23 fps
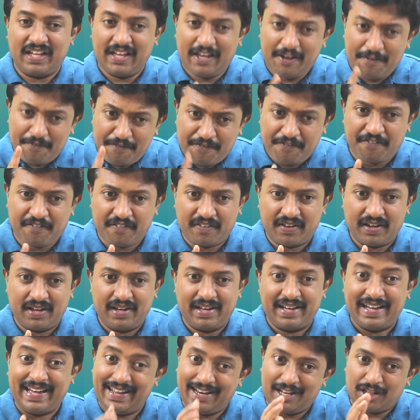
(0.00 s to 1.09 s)
if
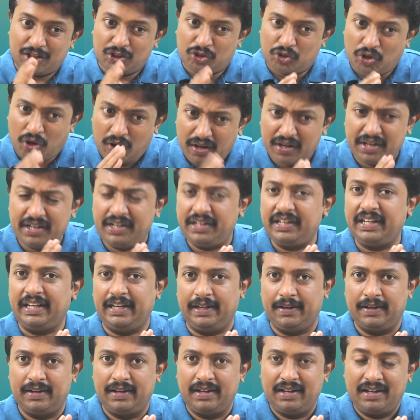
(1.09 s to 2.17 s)
an
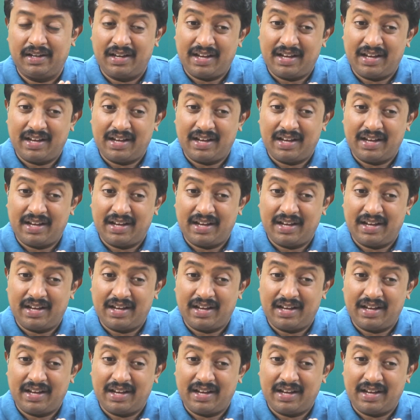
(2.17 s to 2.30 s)
authority